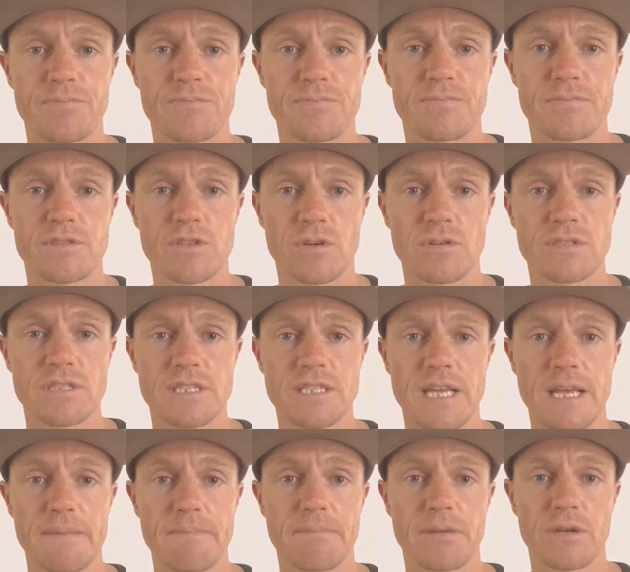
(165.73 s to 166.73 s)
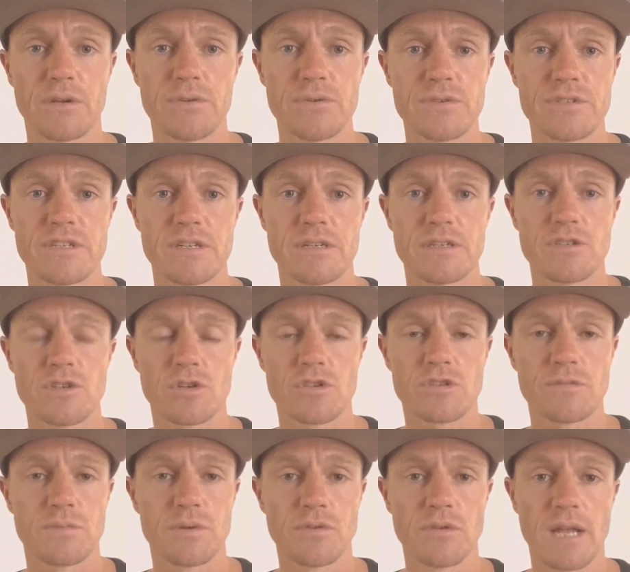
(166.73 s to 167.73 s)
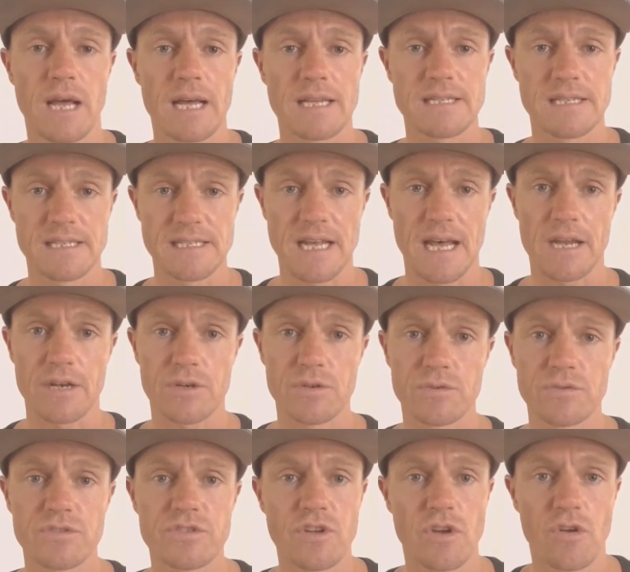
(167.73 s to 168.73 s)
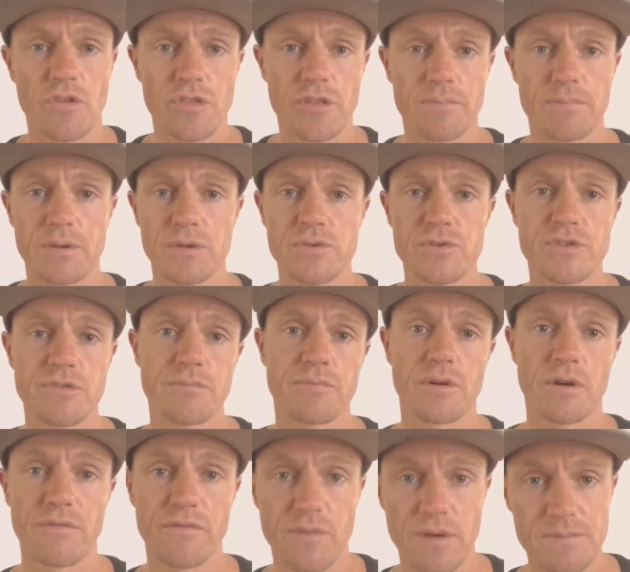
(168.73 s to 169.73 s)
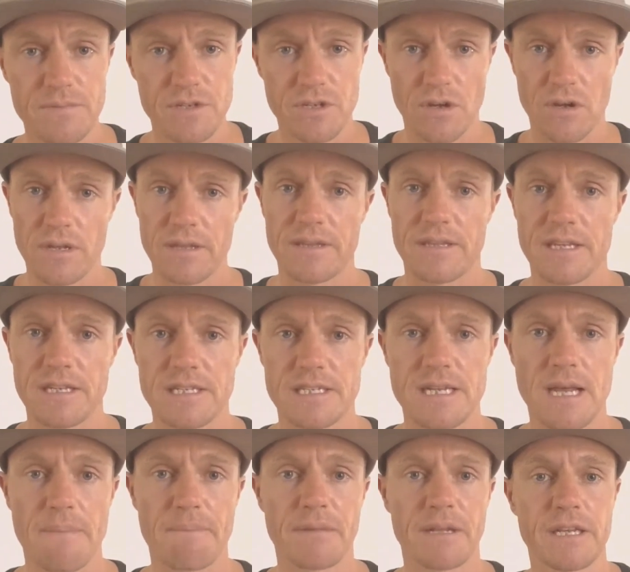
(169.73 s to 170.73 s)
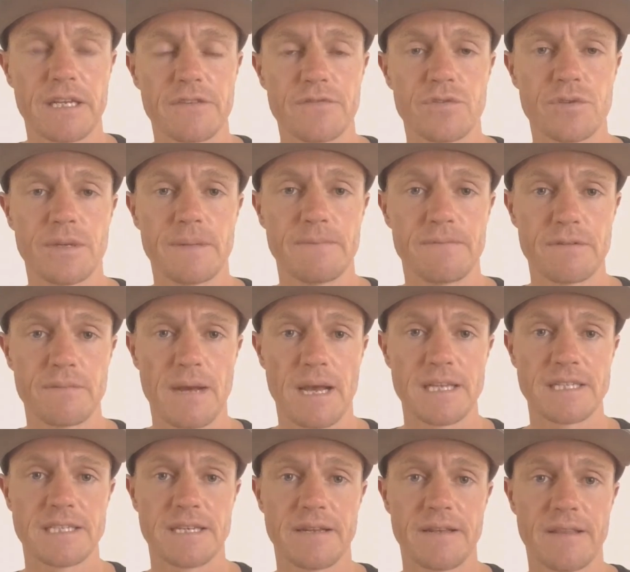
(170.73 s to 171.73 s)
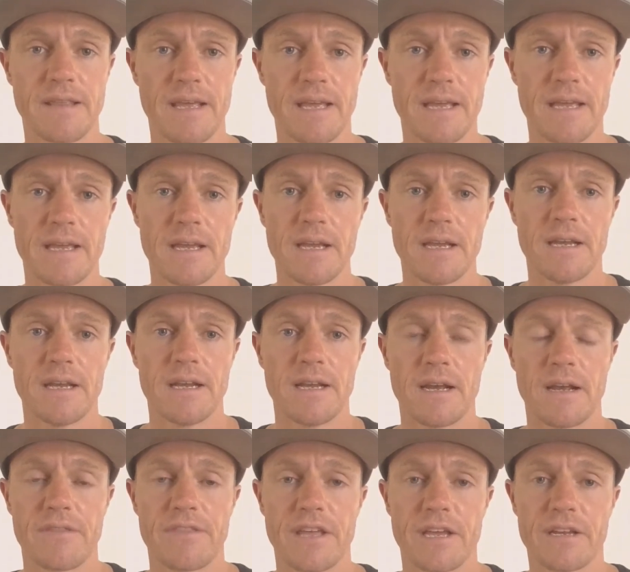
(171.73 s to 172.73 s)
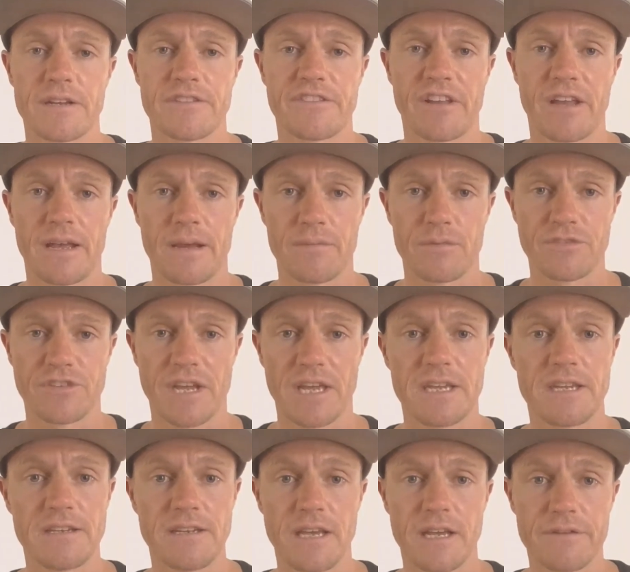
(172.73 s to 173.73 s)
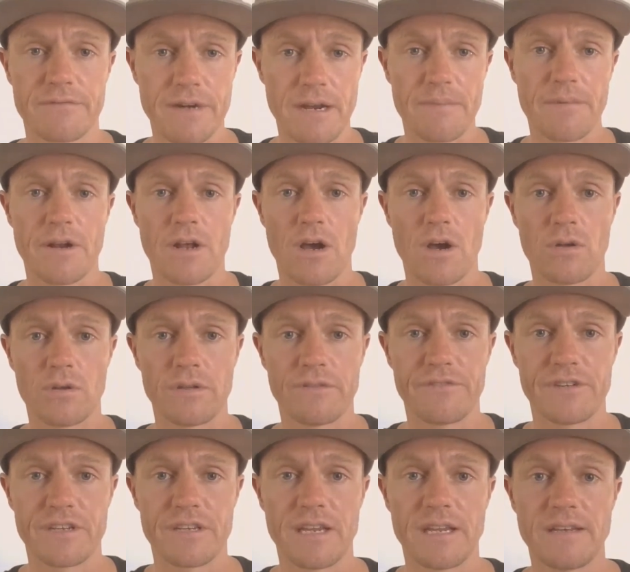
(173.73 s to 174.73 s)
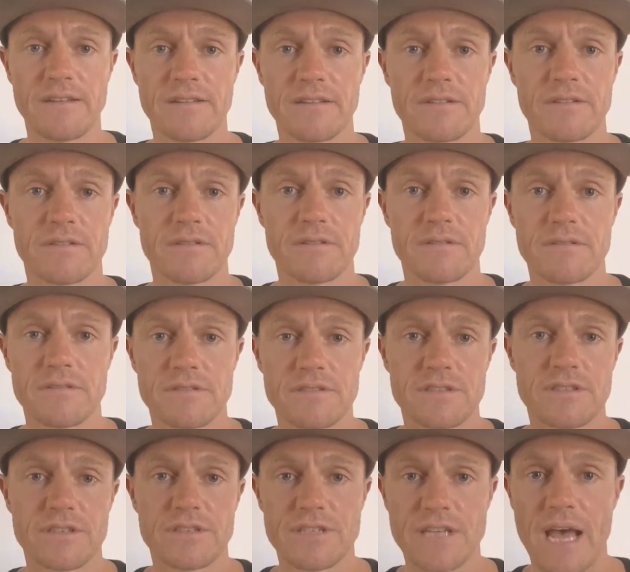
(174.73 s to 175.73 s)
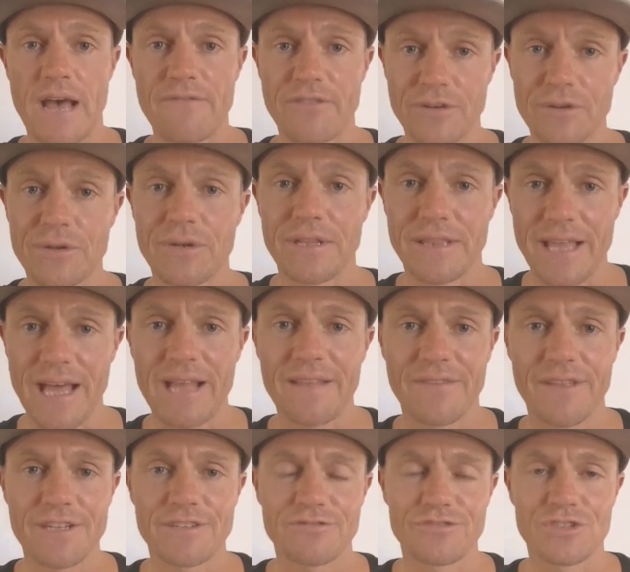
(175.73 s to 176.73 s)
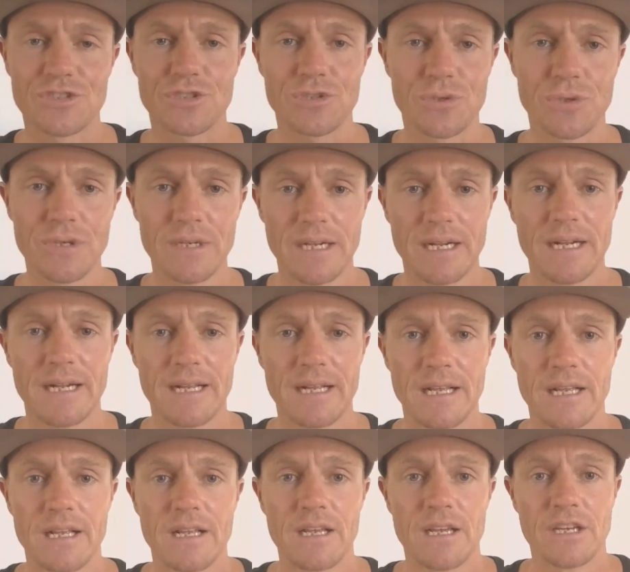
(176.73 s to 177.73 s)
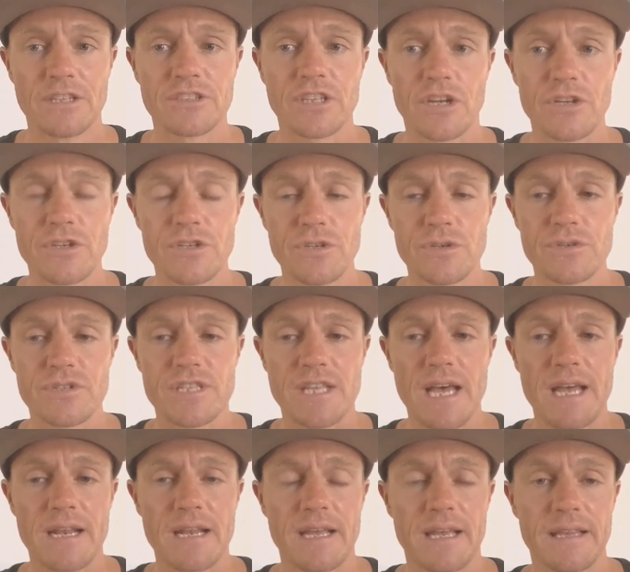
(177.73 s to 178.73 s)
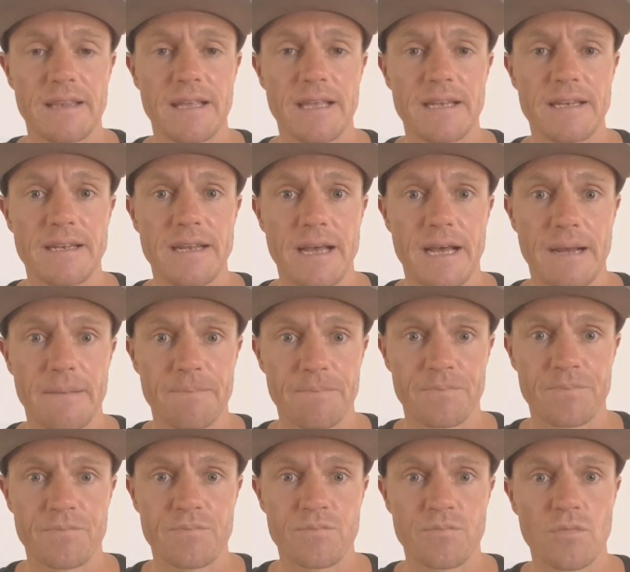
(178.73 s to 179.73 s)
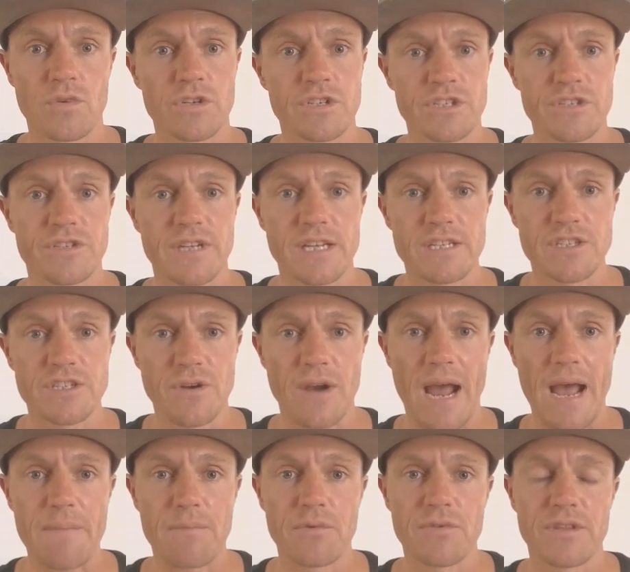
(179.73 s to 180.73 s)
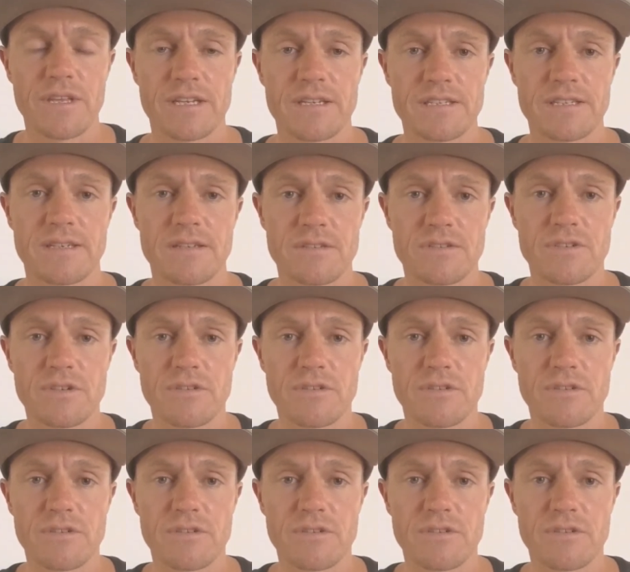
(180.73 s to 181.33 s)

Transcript: Dr. Dan Plews and Dr. Paul Larson's articles on the Plews and Prof website. There's plenty of good information there that will take you down a rabbit hole if you're keen to have a look at that, that's for sure. So you use that, and then what it does, your app will then sort